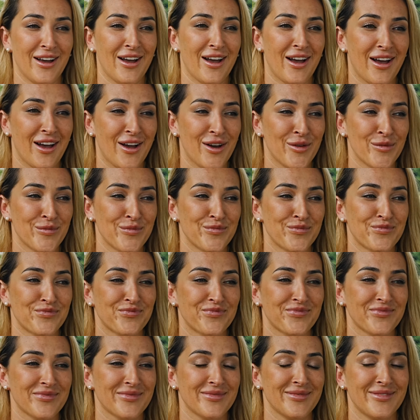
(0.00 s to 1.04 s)
Um,
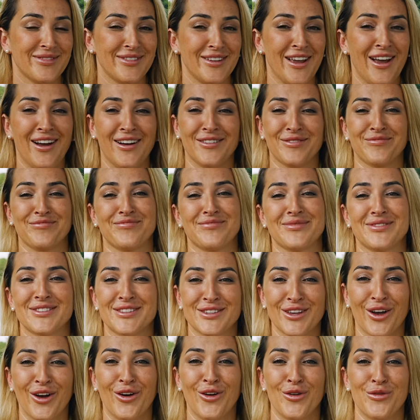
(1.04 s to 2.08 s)
yeah,
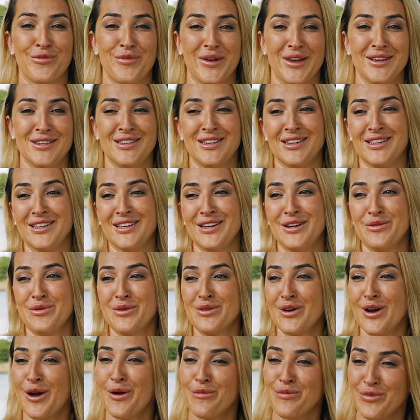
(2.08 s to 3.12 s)
so basically we
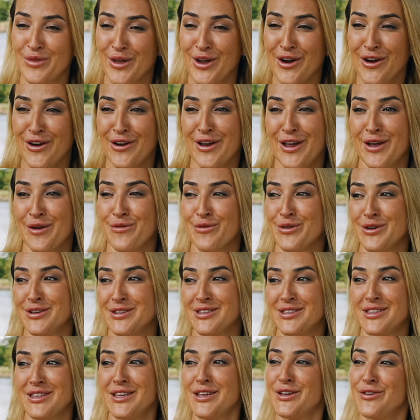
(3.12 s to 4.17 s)
were up there. It
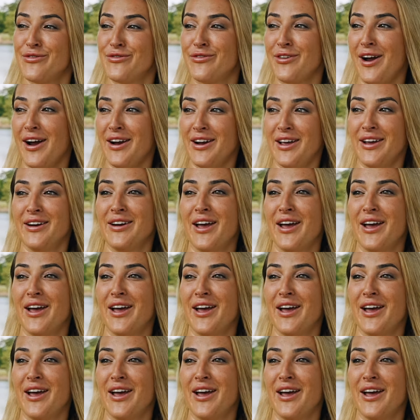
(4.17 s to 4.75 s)
was the Friday